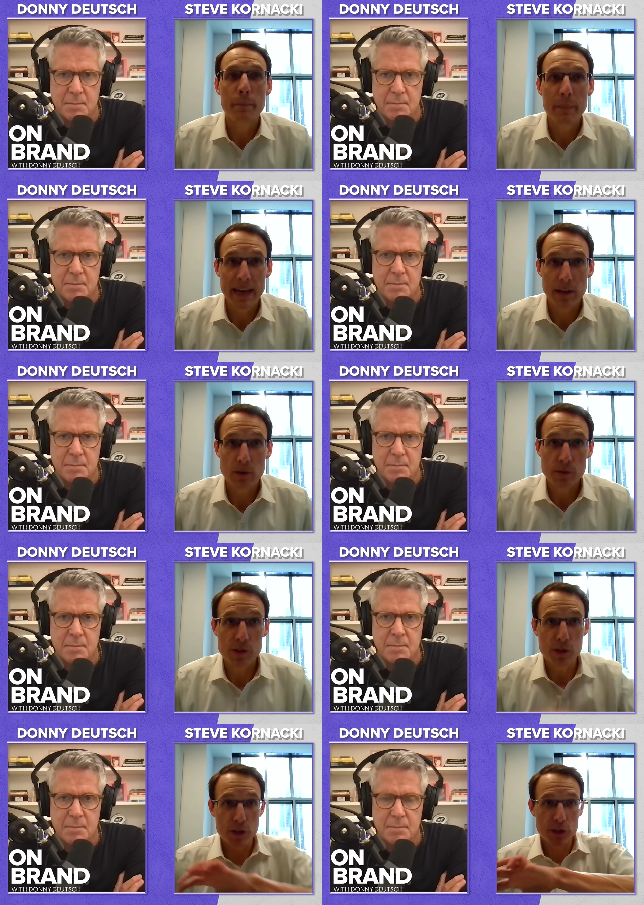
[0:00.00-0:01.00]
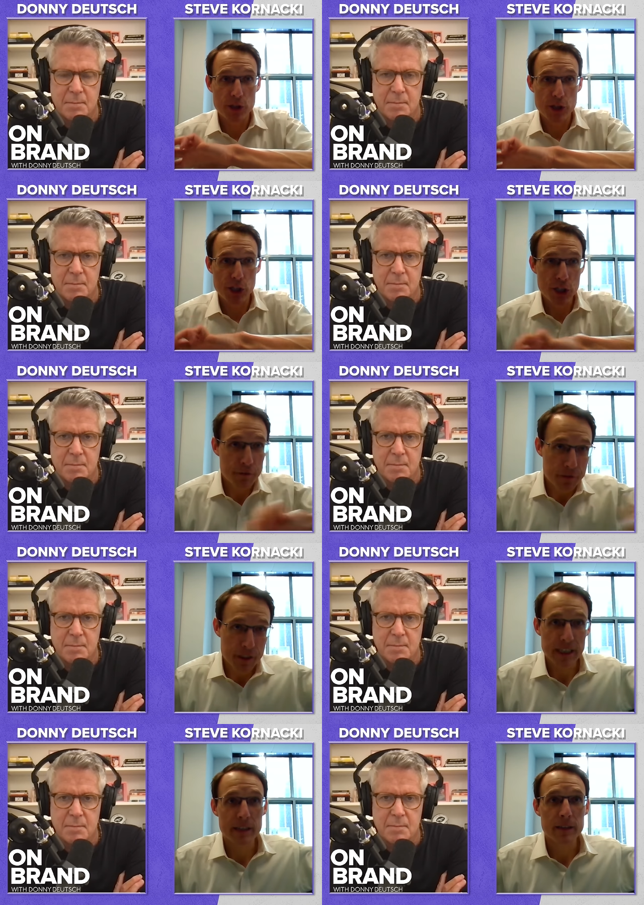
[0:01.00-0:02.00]
Speaker 1: males
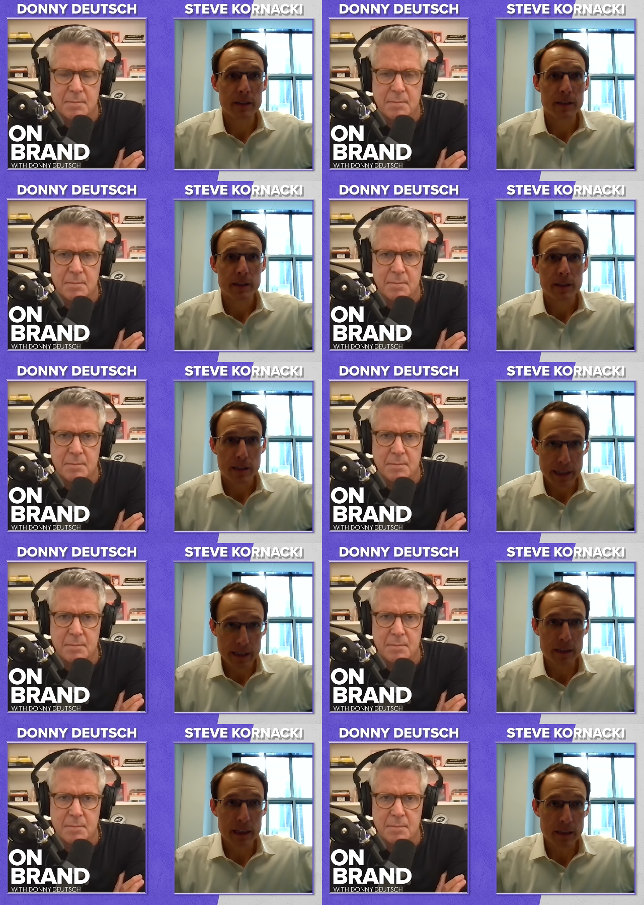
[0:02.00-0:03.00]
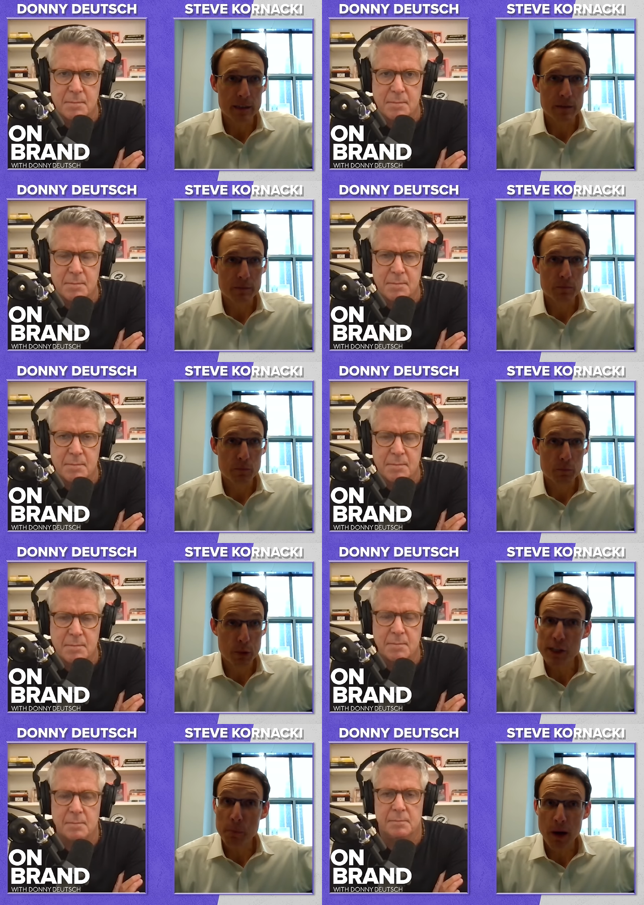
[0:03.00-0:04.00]
shifting in, in
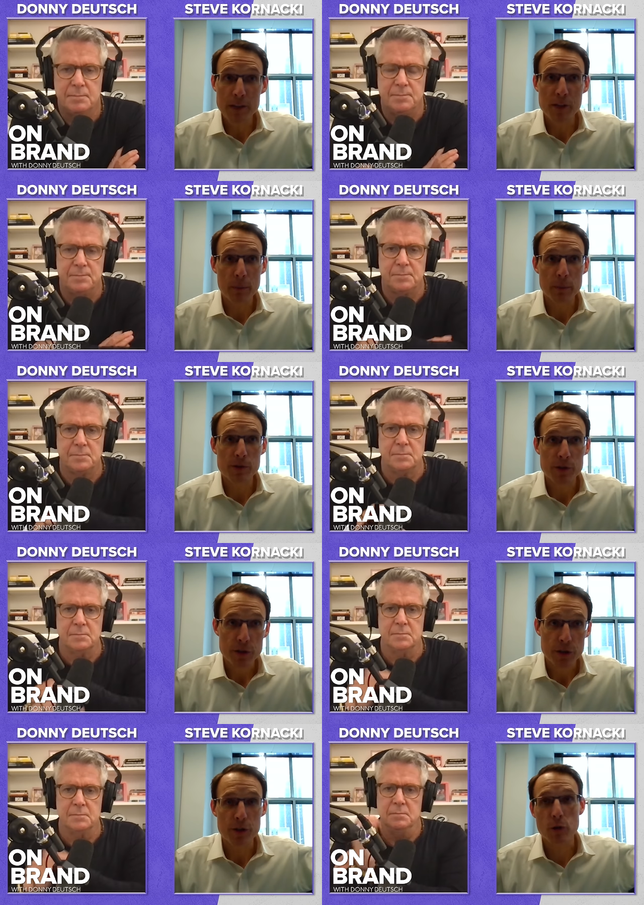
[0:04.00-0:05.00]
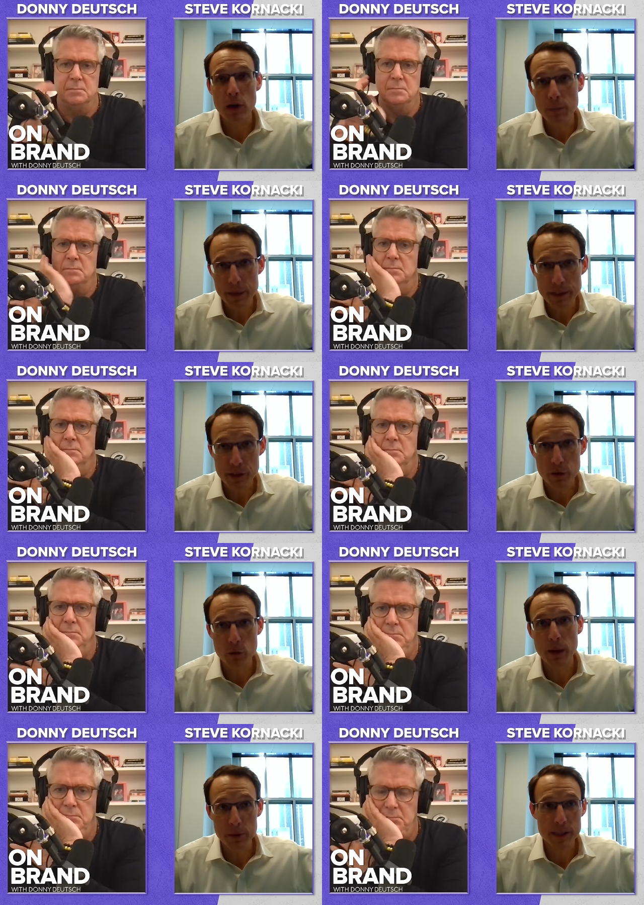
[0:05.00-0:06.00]
pretty surprise numbers to Trump and to the
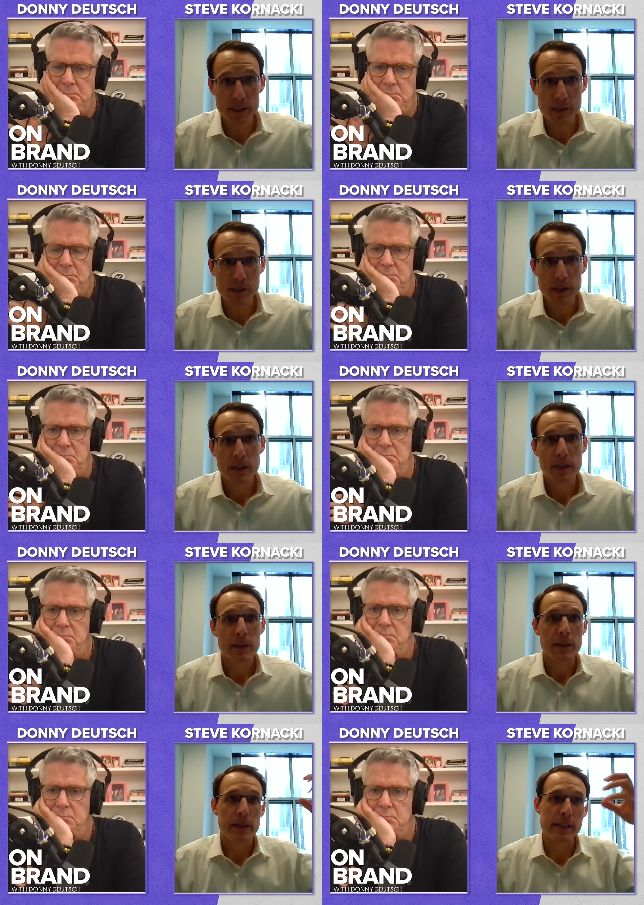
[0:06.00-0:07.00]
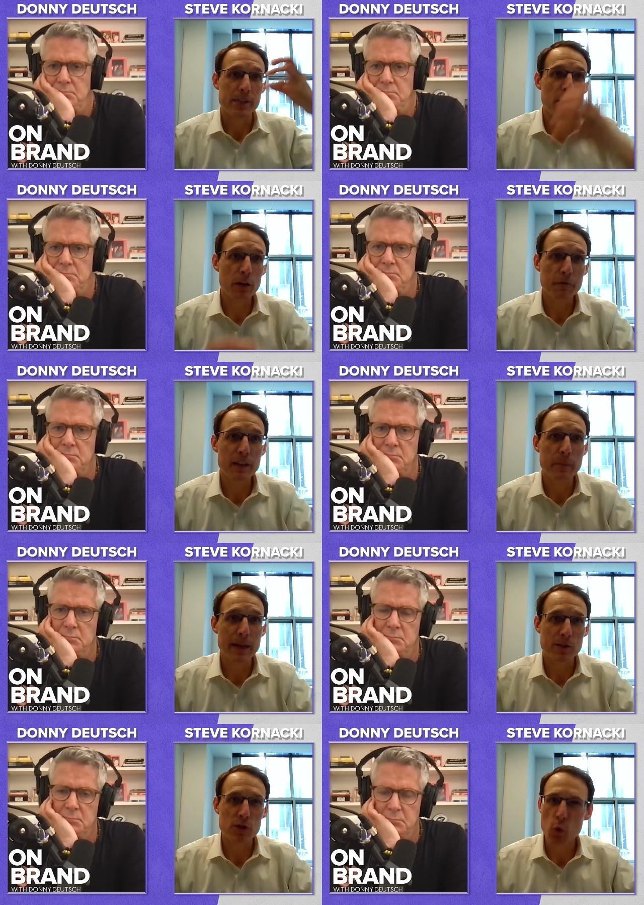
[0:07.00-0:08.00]
Republicans. And it's young
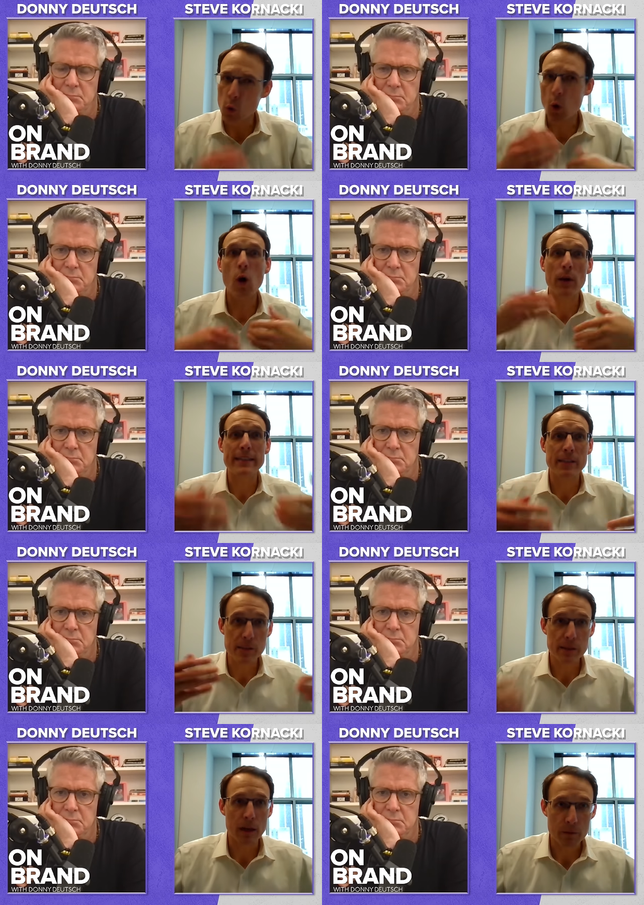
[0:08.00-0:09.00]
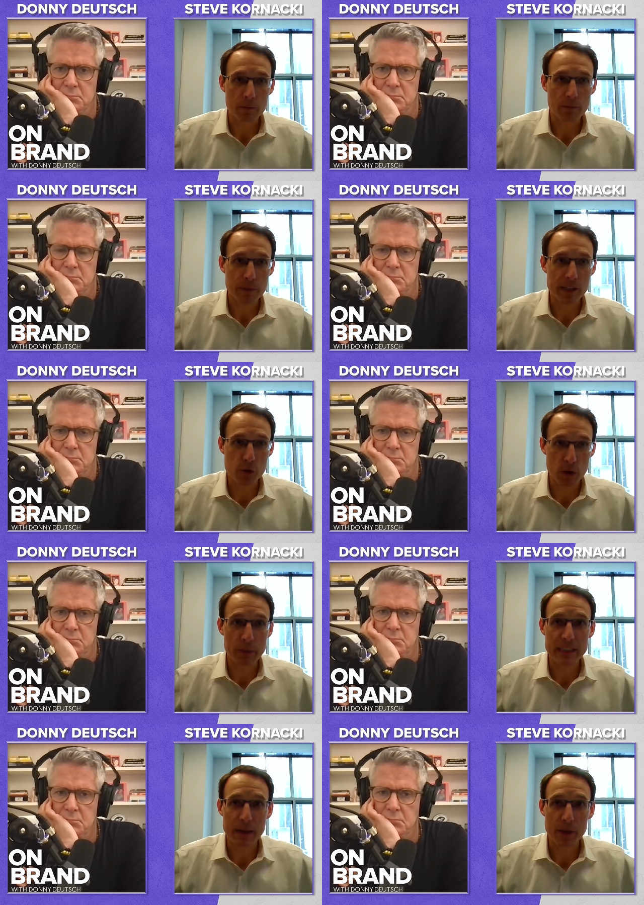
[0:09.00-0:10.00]
females who were already, you know,
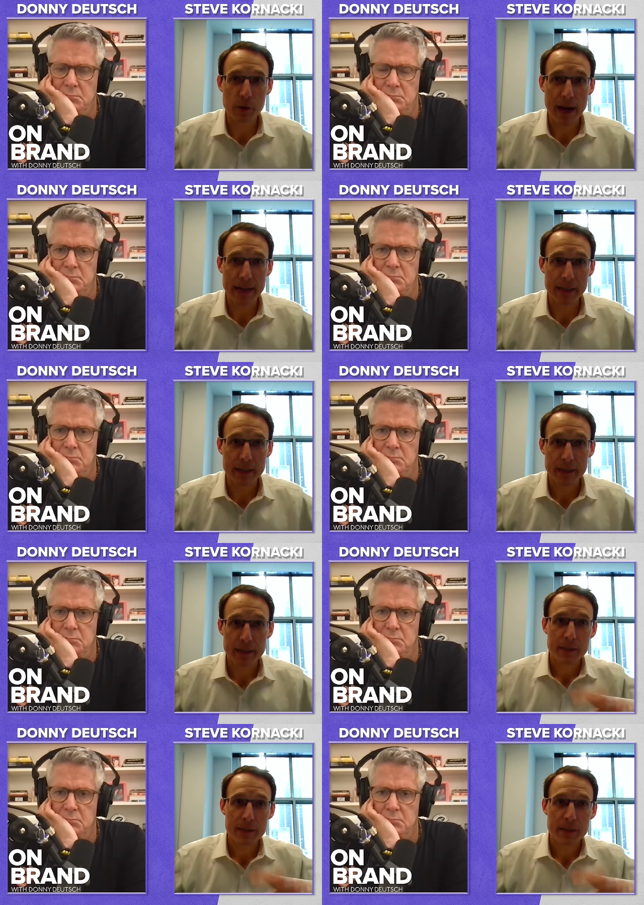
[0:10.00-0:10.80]
extremely Democratic